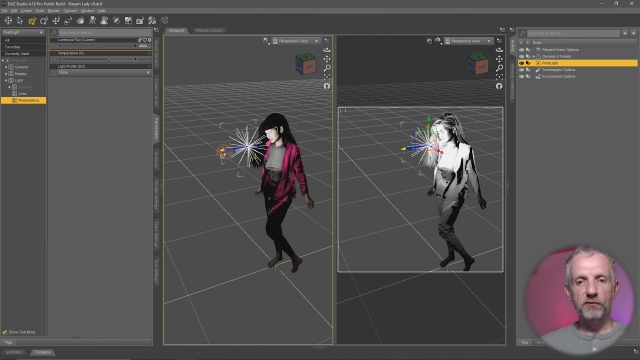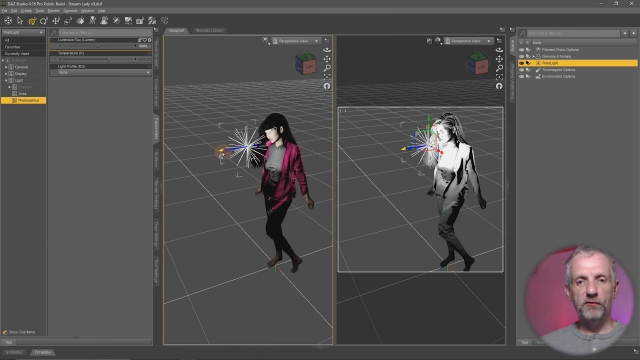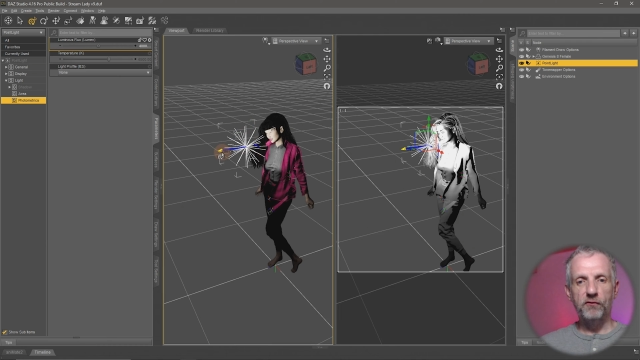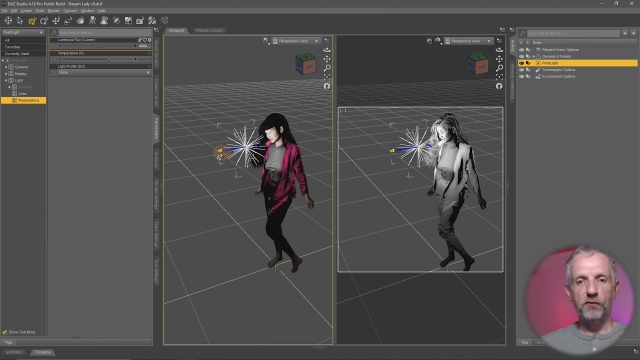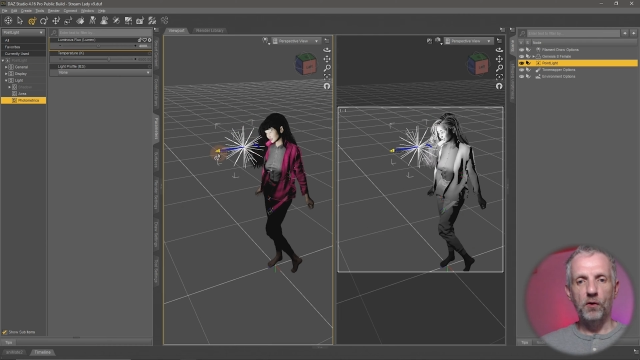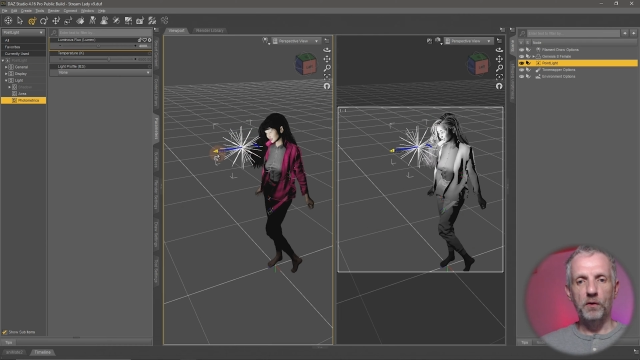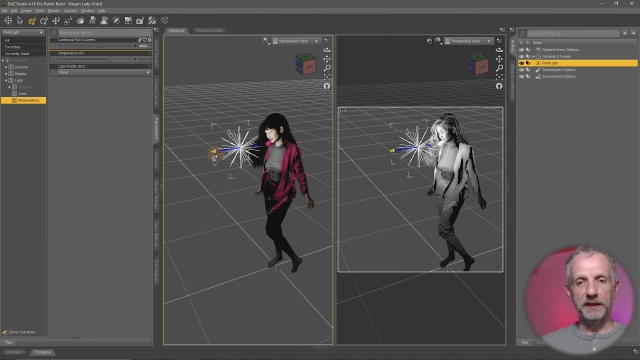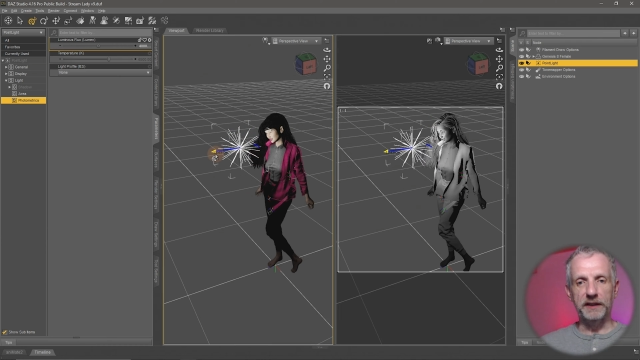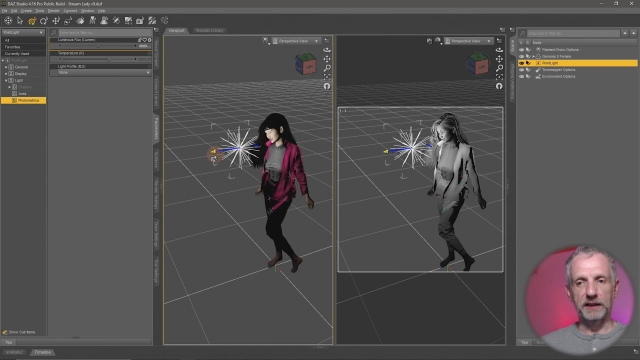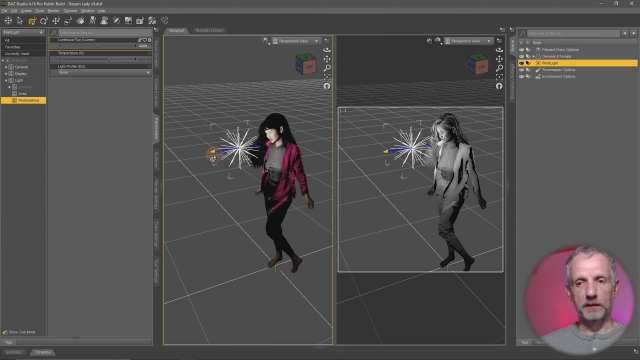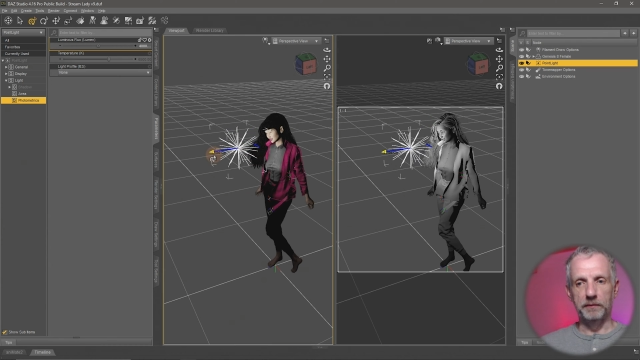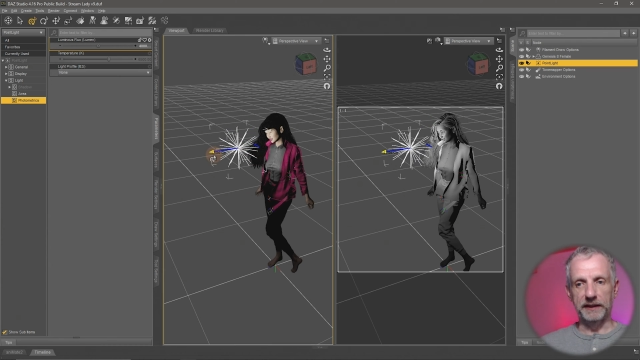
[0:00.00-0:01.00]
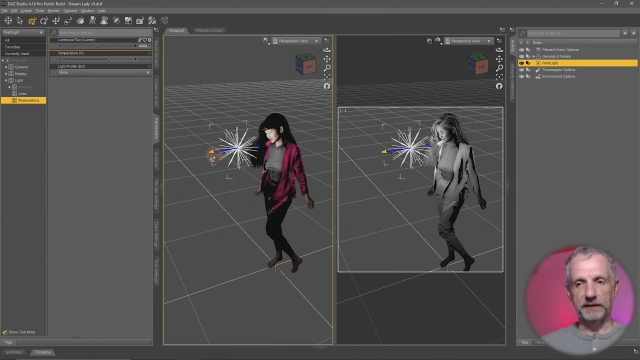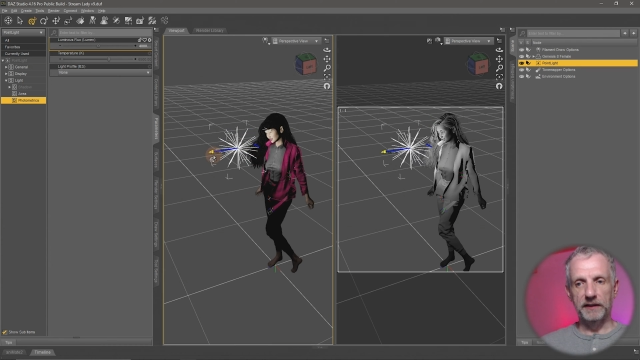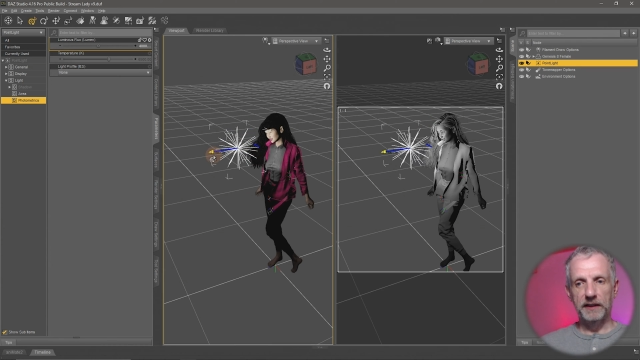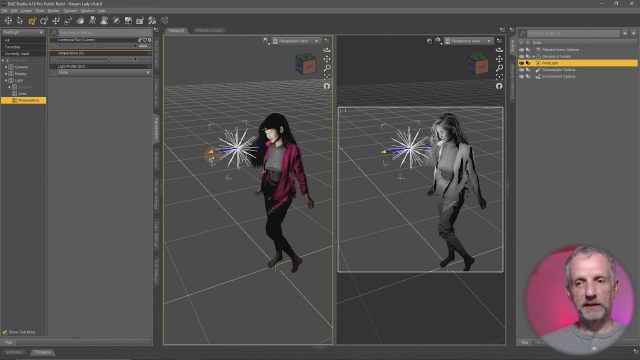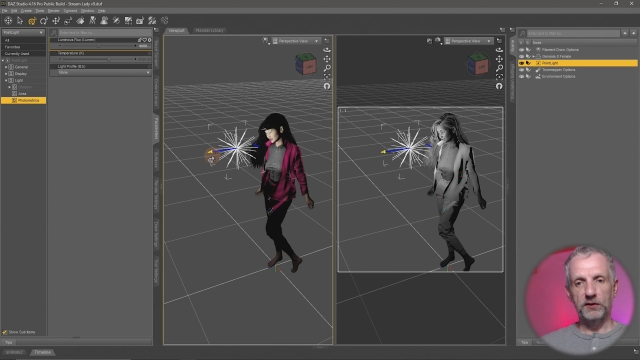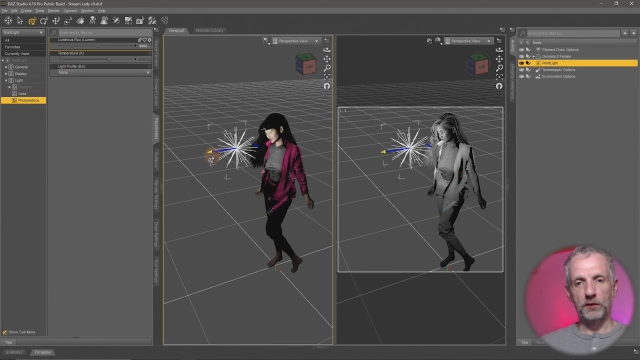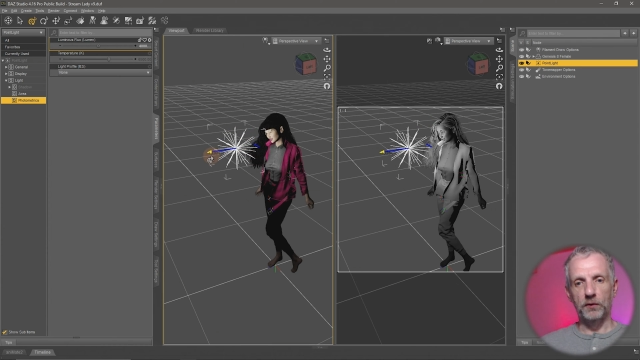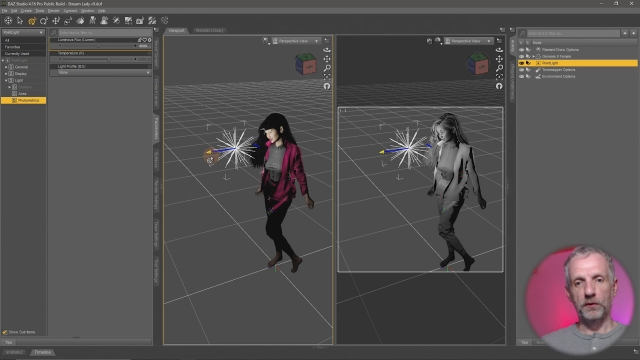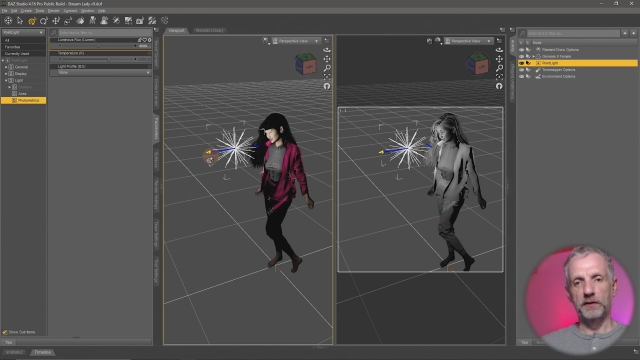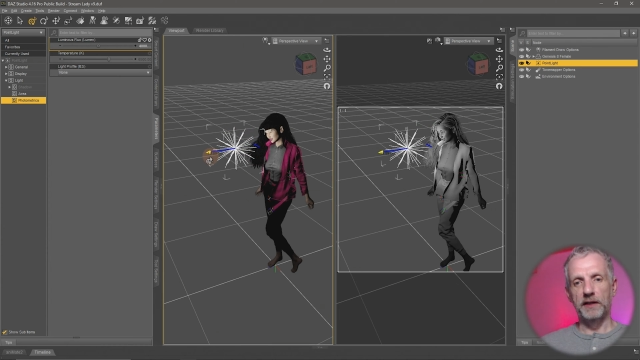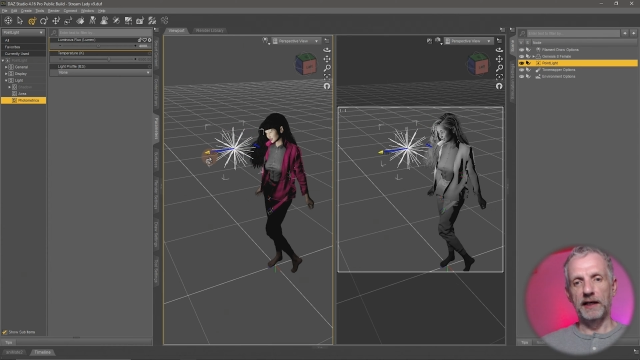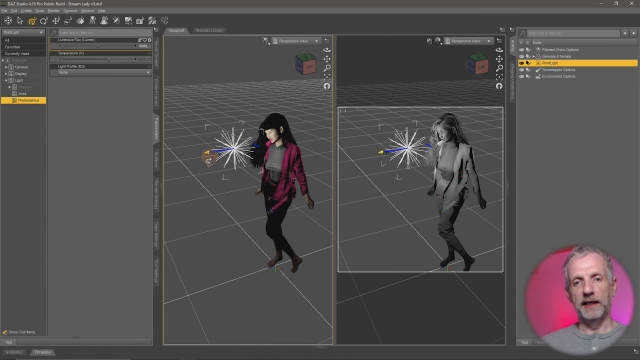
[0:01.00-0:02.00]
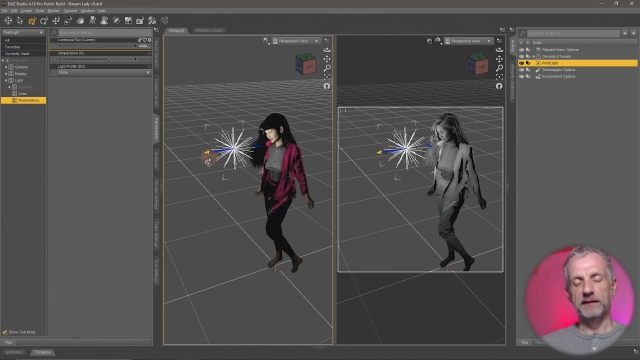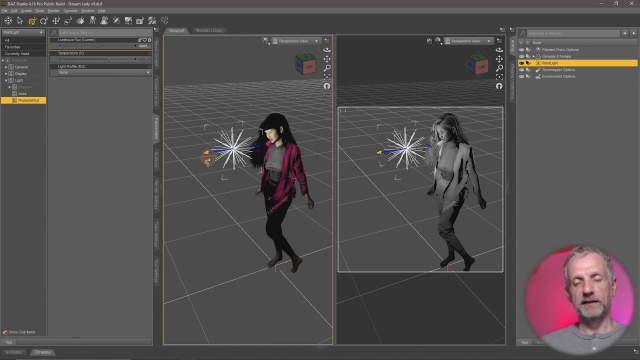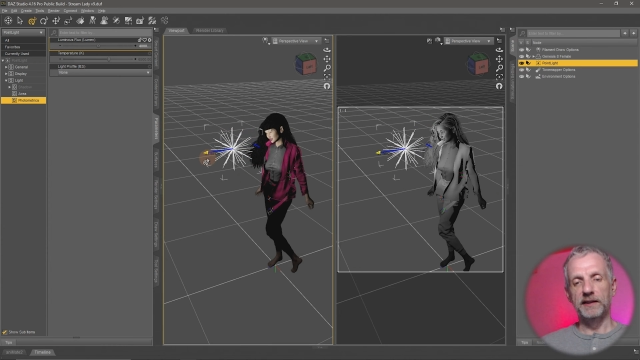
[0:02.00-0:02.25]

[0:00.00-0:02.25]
forward a little bit so that